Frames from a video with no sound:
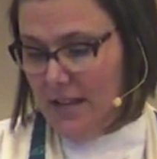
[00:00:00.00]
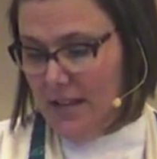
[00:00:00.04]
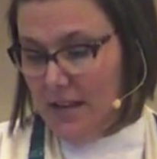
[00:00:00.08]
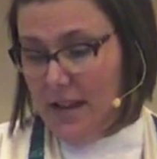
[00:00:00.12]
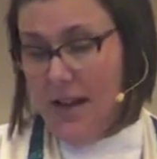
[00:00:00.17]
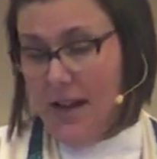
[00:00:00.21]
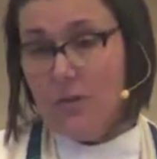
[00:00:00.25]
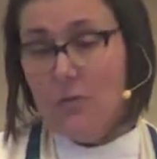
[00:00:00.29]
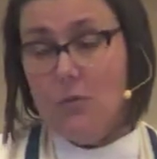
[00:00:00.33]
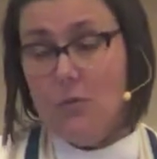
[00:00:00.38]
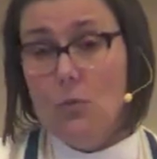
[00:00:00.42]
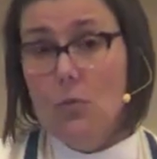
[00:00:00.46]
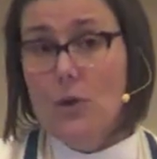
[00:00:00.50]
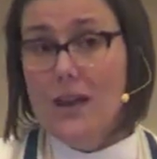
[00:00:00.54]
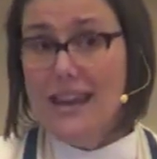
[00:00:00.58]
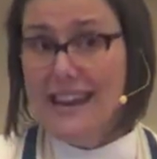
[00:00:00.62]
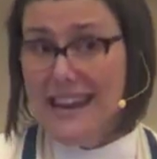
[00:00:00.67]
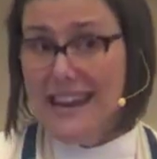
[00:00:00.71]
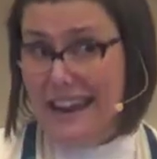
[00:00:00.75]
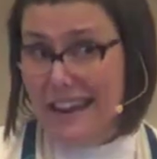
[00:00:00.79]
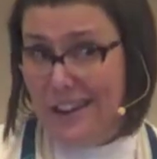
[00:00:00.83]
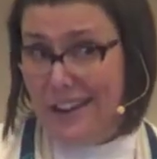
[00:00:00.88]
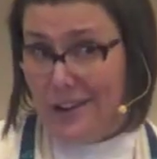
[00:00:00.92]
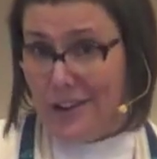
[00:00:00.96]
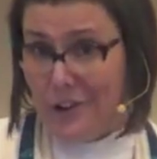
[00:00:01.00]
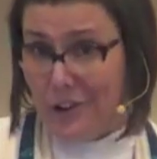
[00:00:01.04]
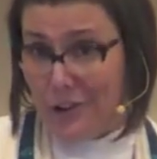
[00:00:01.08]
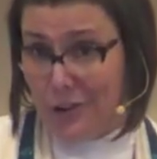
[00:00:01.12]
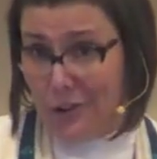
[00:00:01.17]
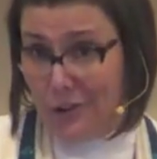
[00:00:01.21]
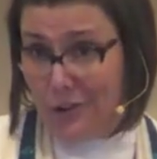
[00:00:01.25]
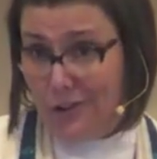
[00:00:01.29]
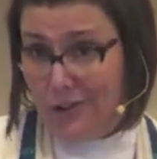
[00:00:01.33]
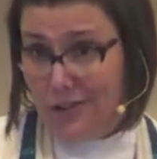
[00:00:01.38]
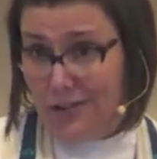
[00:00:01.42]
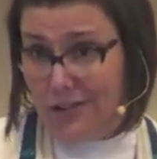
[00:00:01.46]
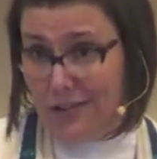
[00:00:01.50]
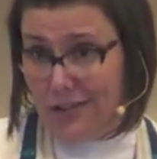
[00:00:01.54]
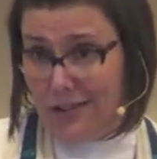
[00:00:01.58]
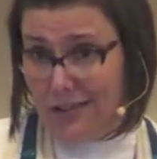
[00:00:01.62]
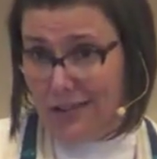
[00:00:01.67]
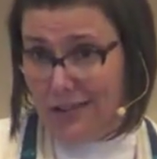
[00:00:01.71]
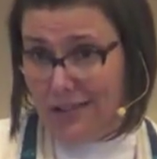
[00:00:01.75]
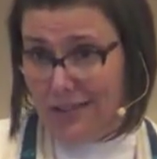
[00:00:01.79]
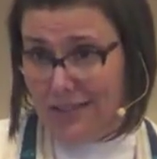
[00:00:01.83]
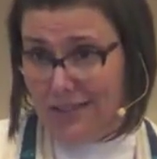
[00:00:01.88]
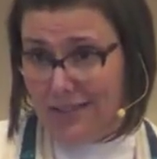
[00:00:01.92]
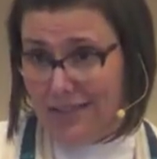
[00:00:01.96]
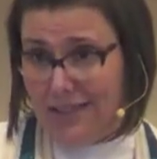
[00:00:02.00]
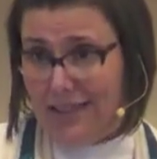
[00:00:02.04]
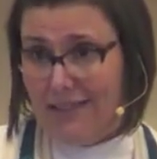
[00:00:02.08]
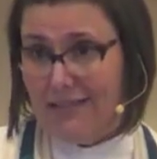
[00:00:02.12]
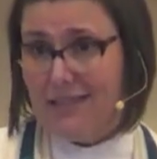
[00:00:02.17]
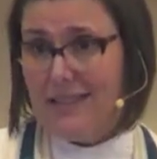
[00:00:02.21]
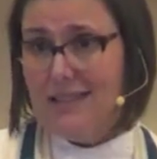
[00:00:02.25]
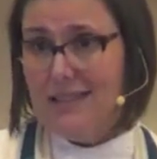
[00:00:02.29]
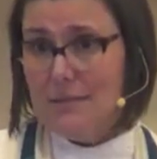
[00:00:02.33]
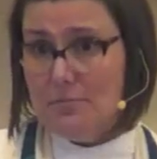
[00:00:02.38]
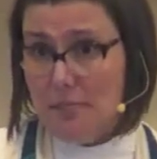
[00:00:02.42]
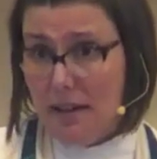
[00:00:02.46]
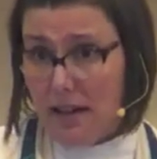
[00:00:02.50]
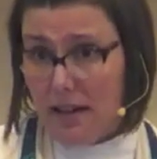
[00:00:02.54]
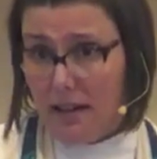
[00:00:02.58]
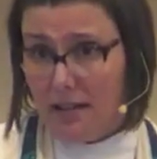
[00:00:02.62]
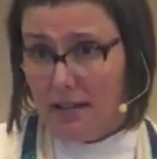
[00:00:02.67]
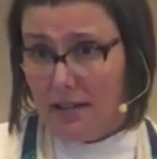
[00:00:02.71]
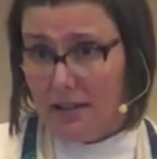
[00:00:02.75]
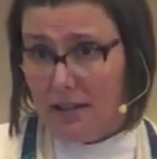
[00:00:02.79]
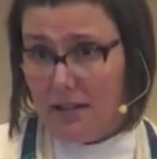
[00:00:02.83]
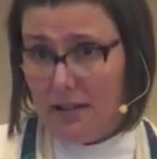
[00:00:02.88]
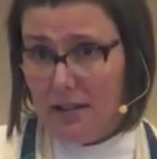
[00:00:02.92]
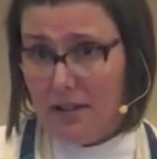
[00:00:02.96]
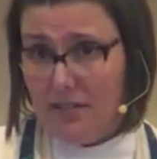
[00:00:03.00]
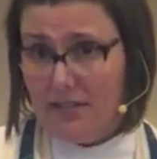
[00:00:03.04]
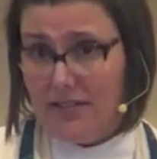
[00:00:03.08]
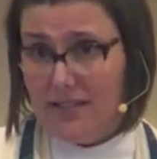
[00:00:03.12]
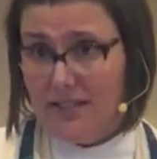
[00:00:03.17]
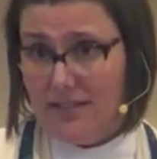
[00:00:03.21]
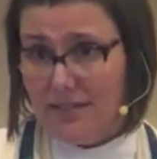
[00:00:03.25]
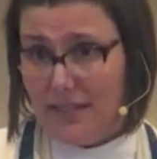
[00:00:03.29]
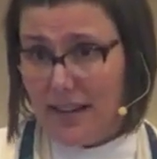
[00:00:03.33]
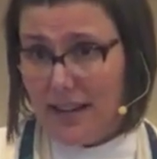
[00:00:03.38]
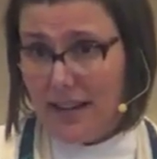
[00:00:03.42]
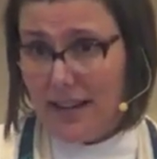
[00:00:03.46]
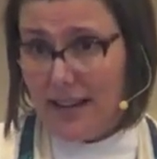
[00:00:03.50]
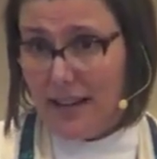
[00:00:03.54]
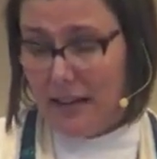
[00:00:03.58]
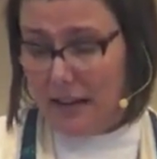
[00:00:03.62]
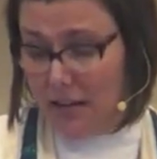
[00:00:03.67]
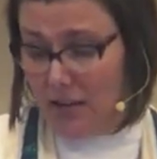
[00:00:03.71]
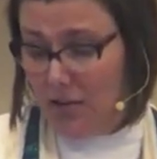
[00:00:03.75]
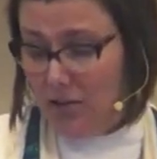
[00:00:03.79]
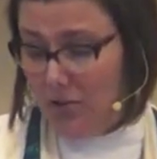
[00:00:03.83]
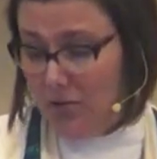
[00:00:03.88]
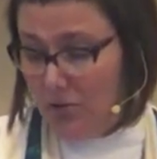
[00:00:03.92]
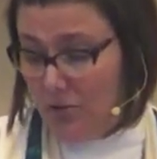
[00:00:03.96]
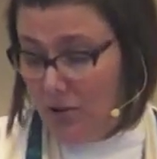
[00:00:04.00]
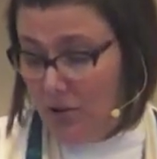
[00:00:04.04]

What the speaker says: Now, we know that these men are of divine